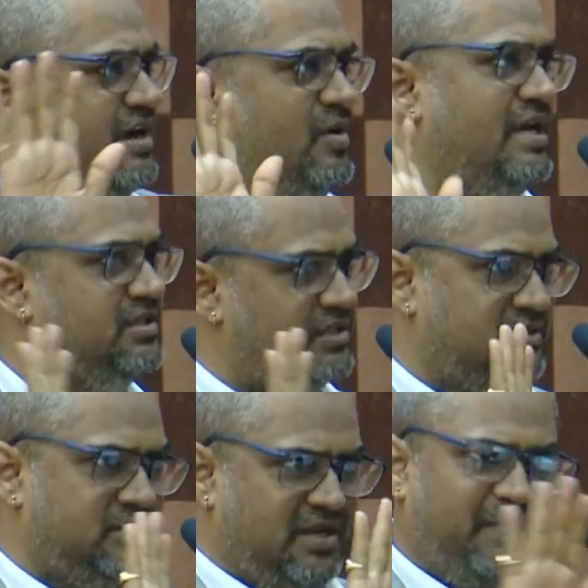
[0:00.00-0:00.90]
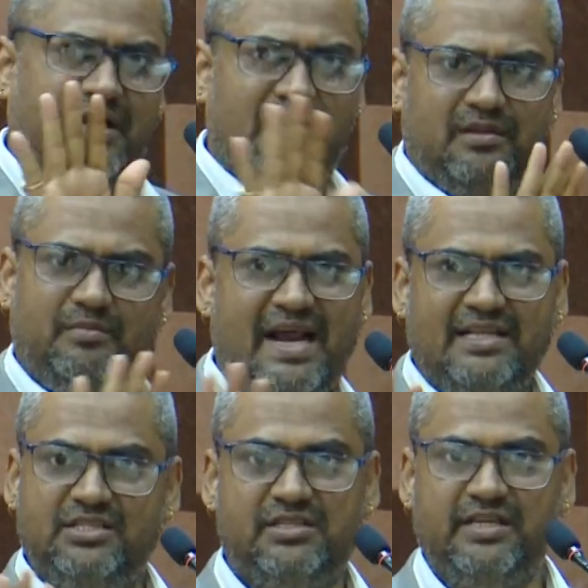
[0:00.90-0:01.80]
advances, typical
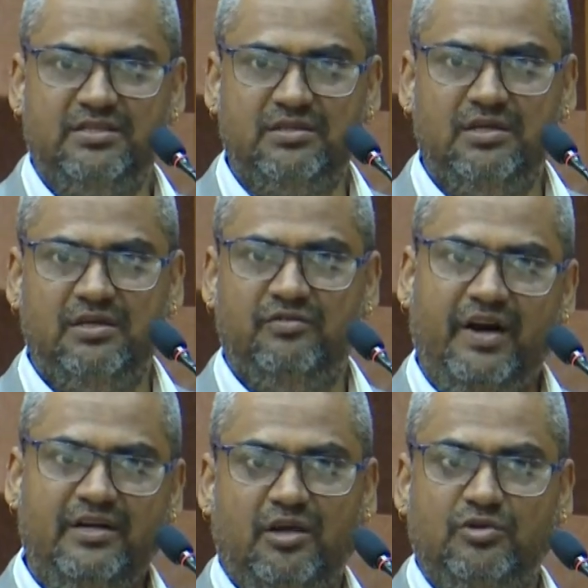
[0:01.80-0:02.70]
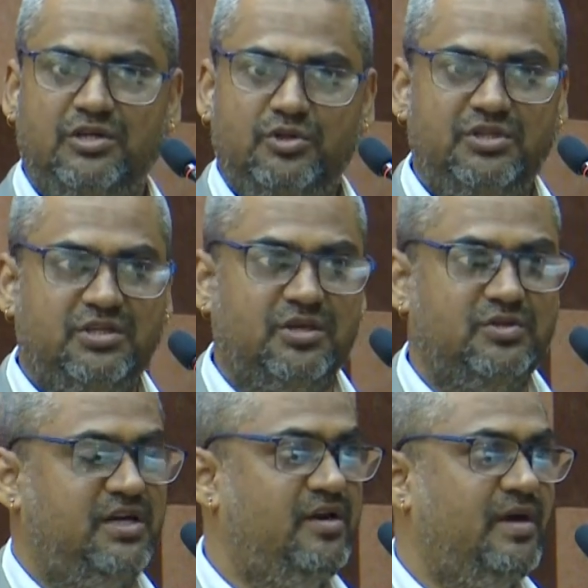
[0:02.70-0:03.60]
branch size, 5,000 to
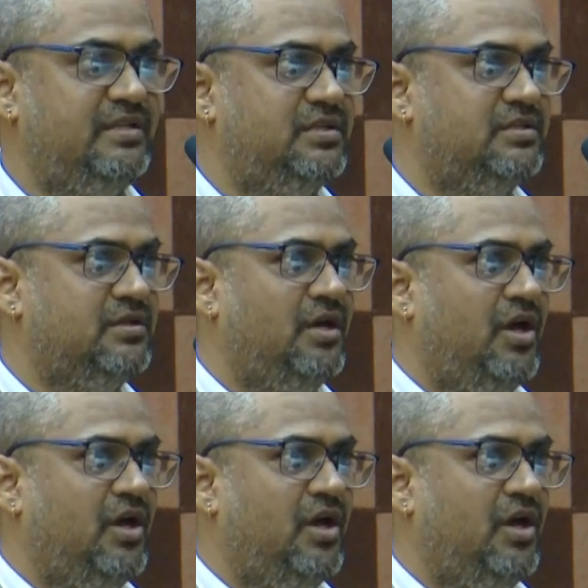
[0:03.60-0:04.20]
6,000 advances.